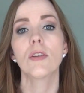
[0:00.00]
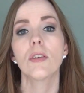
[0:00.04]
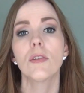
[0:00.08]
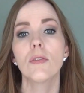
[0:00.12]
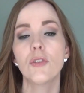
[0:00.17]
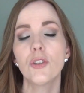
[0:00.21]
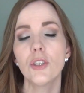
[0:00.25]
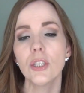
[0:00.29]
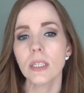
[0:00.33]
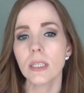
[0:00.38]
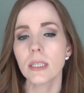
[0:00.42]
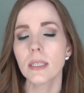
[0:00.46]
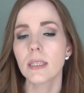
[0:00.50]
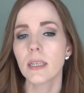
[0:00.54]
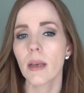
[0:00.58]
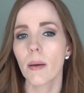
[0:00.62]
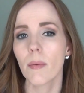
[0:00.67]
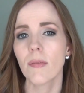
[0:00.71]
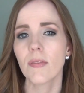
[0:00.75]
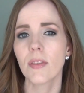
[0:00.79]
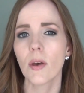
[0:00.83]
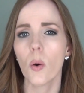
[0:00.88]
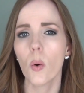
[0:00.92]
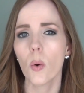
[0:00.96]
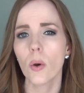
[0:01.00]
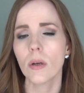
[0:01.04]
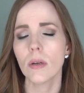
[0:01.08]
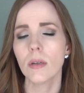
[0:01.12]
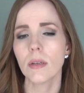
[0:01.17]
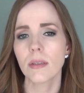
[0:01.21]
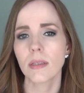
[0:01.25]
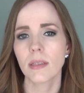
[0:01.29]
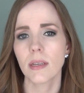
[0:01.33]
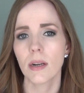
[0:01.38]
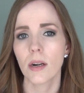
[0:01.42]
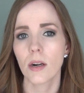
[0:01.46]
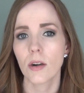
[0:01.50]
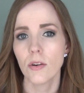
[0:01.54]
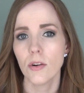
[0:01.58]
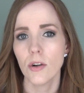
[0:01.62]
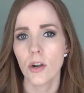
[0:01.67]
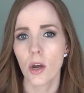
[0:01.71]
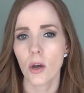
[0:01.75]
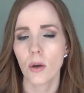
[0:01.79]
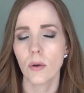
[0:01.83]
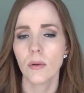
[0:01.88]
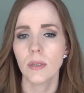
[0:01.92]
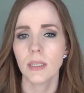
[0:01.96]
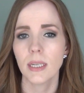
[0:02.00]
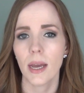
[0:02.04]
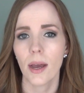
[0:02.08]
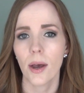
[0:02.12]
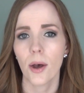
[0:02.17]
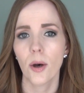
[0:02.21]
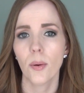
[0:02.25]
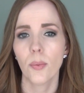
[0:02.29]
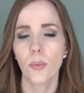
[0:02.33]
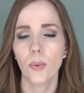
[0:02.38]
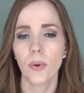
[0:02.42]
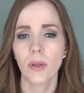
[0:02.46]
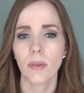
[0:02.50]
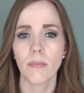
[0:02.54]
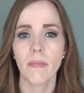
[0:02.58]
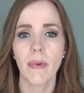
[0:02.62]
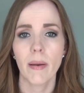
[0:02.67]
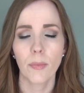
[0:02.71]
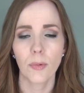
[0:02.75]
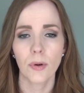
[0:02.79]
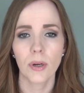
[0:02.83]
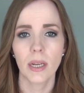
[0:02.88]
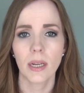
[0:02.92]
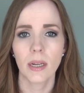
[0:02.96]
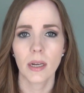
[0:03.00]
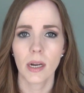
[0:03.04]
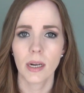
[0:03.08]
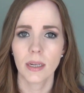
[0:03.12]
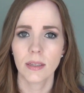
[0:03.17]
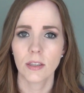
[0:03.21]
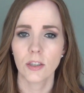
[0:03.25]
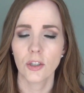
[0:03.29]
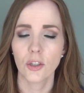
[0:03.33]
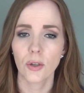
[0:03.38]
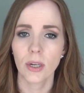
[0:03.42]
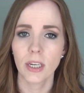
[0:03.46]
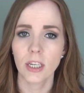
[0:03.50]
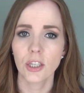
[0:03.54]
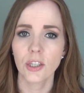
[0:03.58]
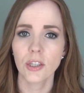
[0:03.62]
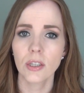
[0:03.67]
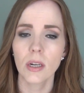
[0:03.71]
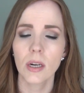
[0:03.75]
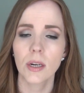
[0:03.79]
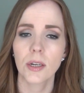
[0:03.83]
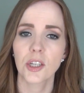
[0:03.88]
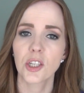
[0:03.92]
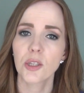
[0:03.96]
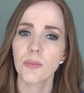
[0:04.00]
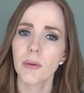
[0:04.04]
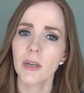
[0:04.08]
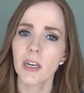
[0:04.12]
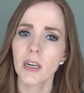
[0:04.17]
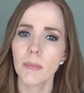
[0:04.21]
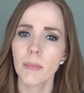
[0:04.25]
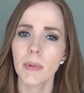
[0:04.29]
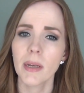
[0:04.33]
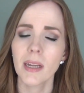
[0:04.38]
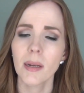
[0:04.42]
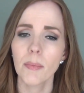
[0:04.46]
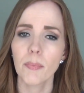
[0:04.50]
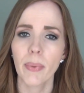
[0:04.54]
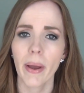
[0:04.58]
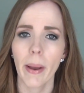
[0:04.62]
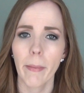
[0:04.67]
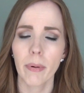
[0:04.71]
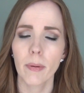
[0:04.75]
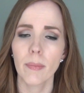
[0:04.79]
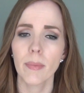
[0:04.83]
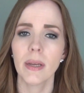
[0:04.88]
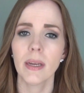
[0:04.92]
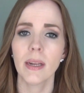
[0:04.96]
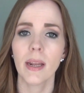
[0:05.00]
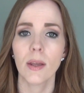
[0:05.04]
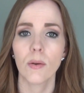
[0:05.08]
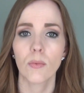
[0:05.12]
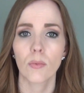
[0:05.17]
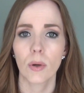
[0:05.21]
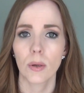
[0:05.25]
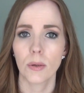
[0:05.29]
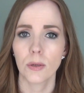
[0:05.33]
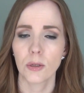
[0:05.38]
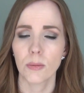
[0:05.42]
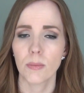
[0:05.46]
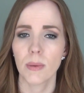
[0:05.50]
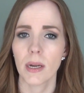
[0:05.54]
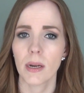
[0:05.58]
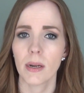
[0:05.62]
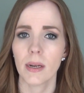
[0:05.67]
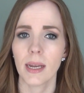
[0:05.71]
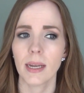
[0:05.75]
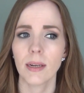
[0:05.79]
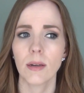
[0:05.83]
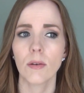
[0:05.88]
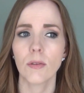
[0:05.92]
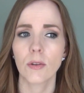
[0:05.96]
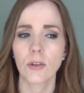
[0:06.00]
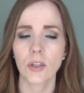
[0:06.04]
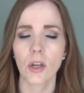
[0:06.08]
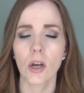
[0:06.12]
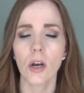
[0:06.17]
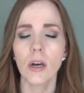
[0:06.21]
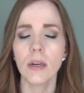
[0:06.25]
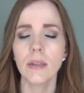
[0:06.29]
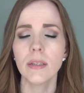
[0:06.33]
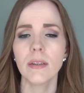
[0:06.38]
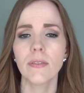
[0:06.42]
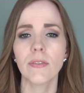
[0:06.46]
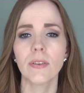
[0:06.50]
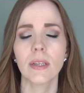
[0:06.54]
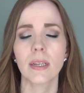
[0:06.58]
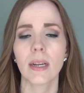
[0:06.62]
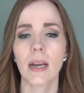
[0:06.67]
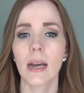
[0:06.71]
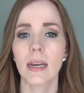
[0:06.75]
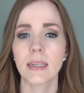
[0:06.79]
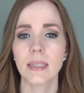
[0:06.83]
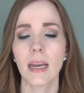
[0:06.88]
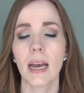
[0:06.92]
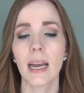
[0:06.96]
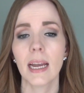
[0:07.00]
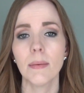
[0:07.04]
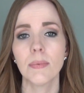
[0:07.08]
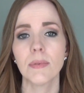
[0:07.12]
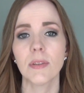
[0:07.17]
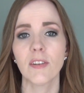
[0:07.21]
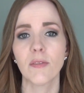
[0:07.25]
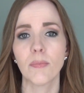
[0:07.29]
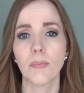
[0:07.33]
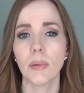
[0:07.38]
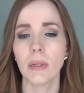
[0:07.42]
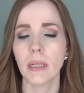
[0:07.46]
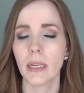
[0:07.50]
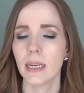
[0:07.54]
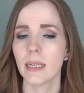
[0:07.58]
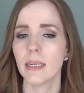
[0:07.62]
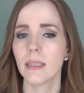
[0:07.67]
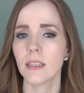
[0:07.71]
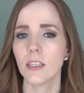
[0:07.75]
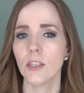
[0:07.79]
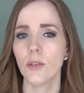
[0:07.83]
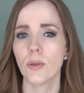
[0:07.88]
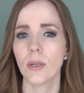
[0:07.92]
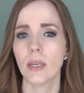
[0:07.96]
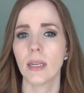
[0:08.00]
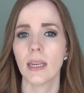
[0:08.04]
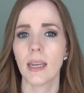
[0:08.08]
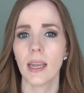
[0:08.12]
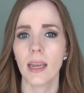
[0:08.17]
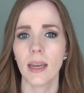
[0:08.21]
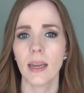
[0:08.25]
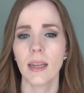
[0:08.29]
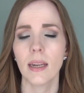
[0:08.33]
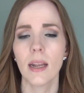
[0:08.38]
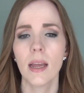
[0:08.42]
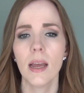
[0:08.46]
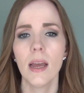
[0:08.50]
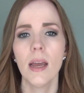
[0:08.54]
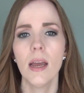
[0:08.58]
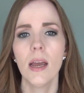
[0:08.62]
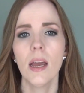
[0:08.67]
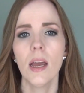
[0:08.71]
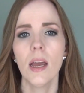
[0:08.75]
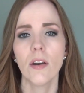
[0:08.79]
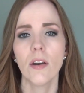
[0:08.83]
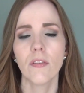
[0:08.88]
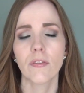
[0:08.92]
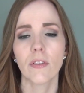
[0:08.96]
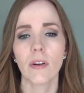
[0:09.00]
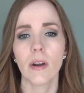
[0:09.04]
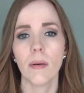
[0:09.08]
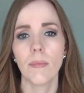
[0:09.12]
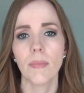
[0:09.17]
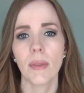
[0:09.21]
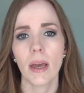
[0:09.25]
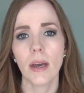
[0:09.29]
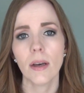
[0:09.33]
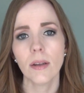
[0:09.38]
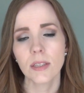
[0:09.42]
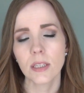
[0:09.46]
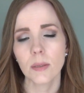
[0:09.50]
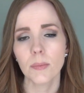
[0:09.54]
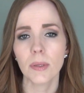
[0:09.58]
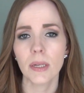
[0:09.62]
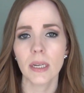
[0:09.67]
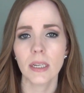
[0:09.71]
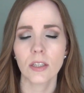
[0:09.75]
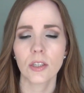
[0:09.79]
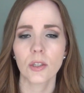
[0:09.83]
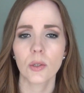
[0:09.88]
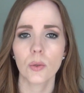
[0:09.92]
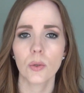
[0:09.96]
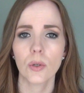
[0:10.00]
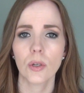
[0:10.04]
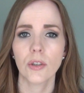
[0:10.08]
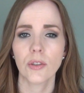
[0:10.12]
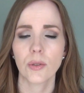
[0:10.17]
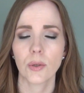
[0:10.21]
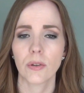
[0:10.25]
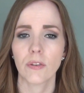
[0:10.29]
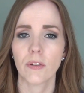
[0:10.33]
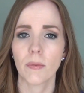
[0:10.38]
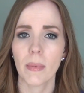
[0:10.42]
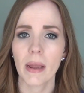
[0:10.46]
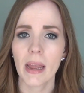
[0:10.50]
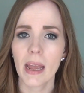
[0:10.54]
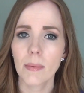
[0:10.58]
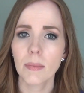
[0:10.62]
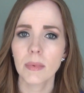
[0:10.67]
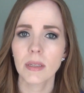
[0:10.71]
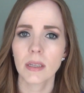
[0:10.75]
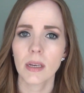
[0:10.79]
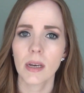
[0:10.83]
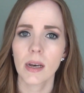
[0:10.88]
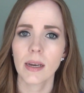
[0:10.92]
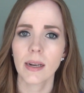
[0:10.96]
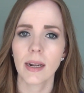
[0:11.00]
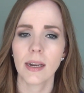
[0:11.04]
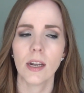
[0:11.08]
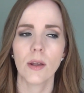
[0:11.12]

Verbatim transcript: So just some of the oils that are known to help with memory and concentration are spearmint, peppermint, and rosemary. I know there's all different types of blends you can get from the health supply stores or from Amazon.